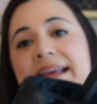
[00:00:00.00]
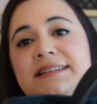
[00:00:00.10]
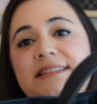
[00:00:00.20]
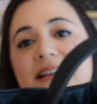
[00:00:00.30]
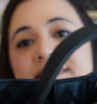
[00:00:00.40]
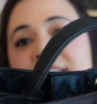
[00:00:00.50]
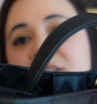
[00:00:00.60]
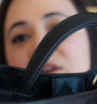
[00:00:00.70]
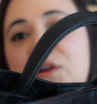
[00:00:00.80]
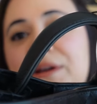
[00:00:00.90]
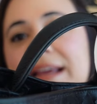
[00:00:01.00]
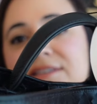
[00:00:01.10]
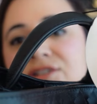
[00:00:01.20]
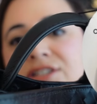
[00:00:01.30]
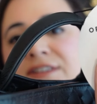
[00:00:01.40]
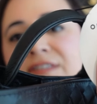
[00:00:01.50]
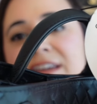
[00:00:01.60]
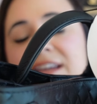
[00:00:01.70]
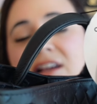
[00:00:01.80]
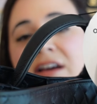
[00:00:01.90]
it does include a
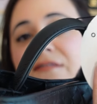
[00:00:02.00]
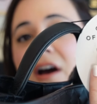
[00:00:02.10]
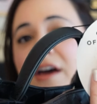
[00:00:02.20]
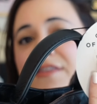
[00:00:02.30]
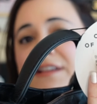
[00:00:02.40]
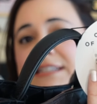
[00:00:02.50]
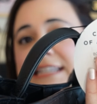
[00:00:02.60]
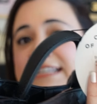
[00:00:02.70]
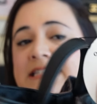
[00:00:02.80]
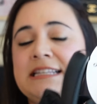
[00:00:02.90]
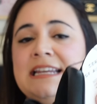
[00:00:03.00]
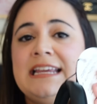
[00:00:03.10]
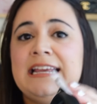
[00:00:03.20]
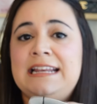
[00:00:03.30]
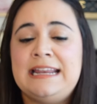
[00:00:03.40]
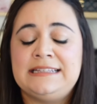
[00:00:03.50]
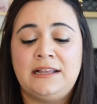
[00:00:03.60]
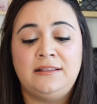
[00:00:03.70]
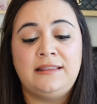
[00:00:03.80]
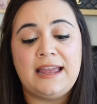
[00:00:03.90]
certificate of authenticity. It is a
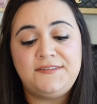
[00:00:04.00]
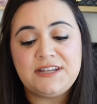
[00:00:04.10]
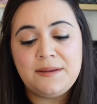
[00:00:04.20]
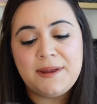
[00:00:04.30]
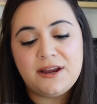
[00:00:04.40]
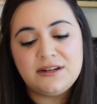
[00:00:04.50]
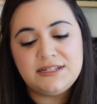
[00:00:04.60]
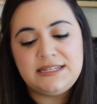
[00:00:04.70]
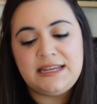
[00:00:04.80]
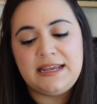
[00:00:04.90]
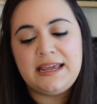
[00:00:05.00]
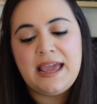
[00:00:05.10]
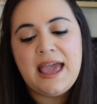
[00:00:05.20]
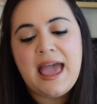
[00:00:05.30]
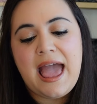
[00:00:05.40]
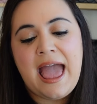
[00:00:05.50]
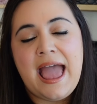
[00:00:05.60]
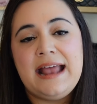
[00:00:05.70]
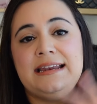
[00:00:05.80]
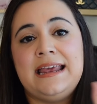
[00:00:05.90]
lifetime guarantee
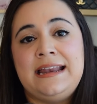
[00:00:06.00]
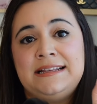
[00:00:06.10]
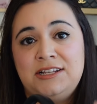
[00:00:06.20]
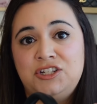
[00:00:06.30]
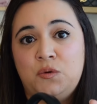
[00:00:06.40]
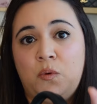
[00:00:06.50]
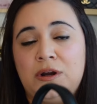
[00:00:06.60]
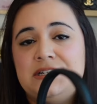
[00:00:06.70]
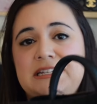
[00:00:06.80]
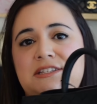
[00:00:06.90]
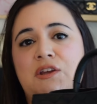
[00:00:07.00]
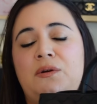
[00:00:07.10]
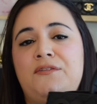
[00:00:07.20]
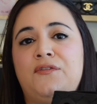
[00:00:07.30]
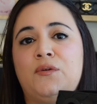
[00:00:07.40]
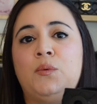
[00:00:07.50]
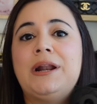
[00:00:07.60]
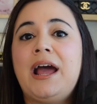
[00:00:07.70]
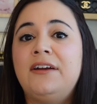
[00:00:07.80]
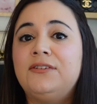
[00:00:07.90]
and it is under warranty, so if for
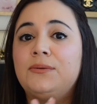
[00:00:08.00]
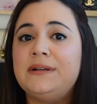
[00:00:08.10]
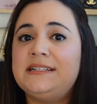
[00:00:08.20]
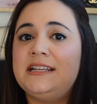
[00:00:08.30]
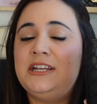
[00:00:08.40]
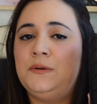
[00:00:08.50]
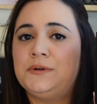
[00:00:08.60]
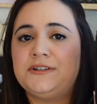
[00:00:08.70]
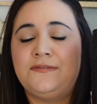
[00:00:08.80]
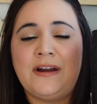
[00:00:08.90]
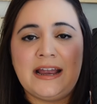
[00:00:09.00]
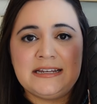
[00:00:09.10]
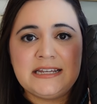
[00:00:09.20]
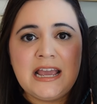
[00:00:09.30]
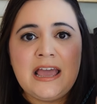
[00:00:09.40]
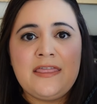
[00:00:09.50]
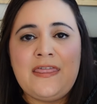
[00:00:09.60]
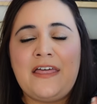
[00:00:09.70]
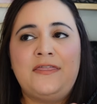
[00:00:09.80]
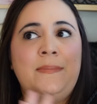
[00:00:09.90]
whatever reason you were to find
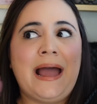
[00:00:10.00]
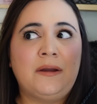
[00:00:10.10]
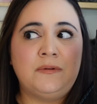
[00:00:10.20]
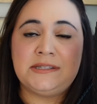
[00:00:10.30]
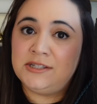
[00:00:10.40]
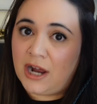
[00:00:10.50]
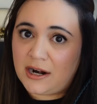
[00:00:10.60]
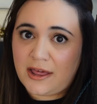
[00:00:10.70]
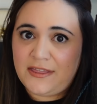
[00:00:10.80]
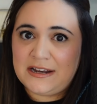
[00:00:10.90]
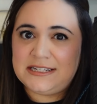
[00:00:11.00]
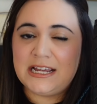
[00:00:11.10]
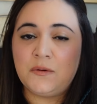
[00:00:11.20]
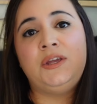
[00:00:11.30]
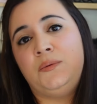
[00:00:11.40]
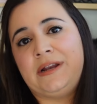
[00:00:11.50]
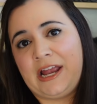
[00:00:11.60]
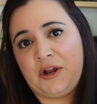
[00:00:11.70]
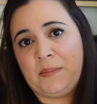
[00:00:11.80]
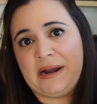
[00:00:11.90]
that the bag was not authentic, you would
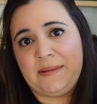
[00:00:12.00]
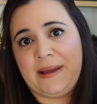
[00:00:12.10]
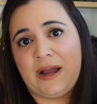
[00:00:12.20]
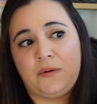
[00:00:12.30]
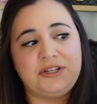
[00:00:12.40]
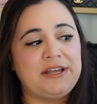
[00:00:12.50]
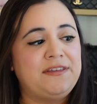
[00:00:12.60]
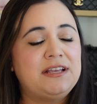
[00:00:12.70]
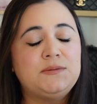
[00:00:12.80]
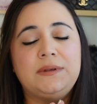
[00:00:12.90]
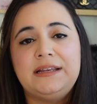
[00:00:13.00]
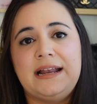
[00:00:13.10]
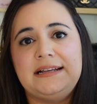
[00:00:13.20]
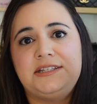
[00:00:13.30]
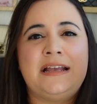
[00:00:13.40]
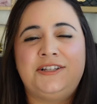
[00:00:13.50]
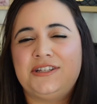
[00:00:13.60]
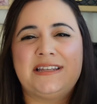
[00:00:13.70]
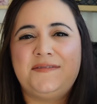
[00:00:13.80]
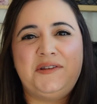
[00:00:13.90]
get your money back, which I think is really nice. It
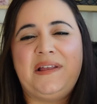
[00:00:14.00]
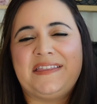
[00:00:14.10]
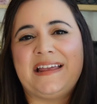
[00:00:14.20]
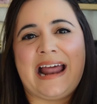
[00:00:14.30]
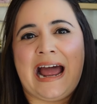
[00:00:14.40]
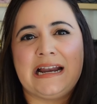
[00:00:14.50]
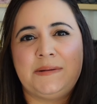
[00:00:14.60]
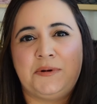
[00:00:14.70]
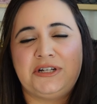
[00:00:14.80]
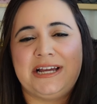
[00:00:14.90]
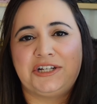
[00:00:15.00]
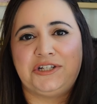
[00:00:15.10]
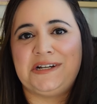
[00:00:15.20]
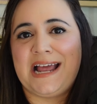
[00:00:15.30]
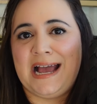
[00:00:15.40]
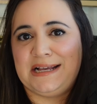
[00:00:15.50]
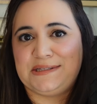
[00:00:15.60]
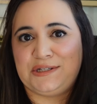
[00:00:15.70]
just gives you like that added protection as a